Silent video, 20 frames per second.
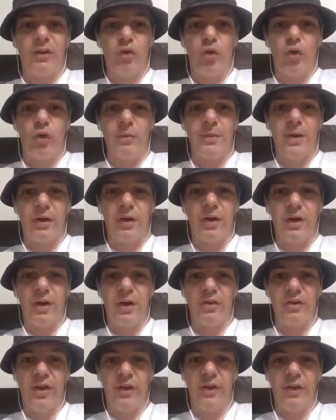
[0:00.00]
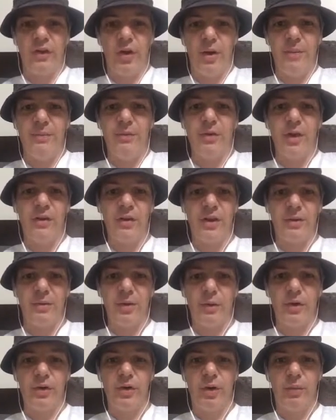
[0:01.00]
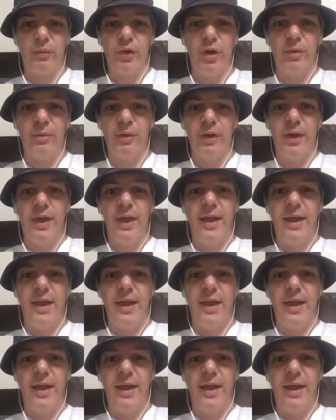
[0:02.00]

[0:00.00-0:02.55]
and talking about concussion other times as it crops up.